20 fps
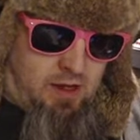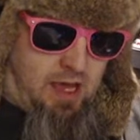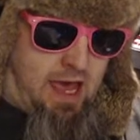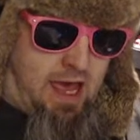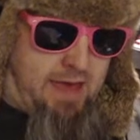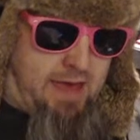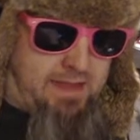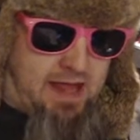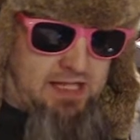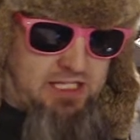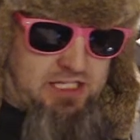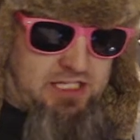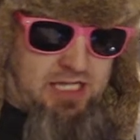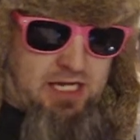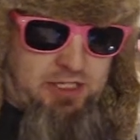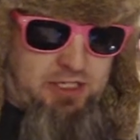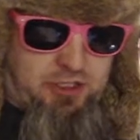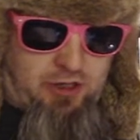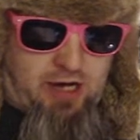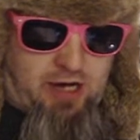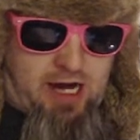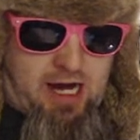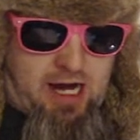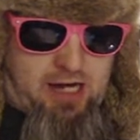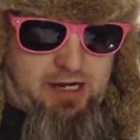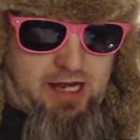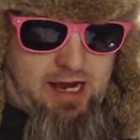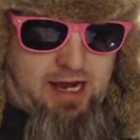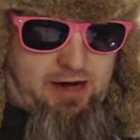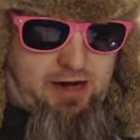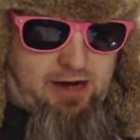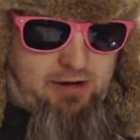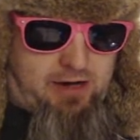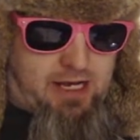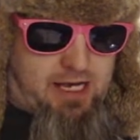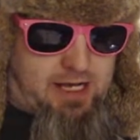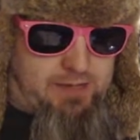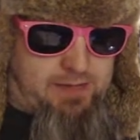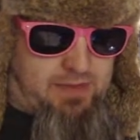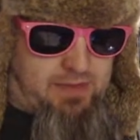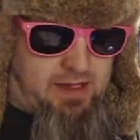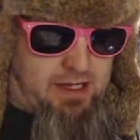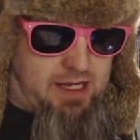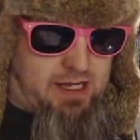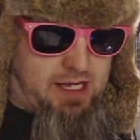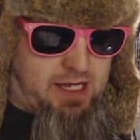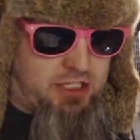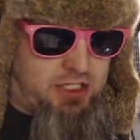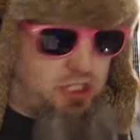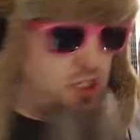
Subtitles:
And that center area is